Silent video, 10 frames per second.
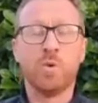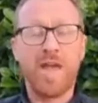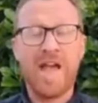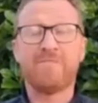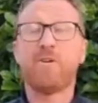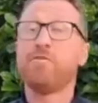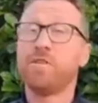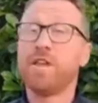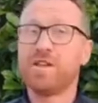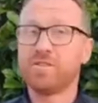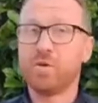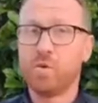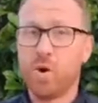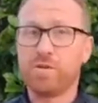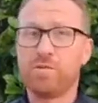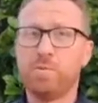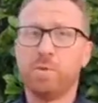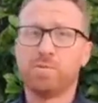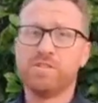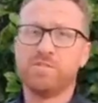We have over the years sold quite a
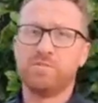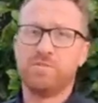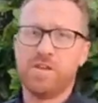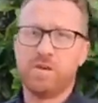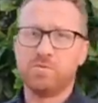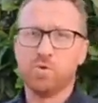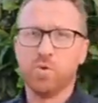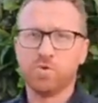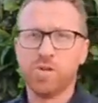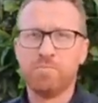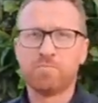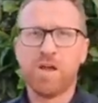few properties off video tours,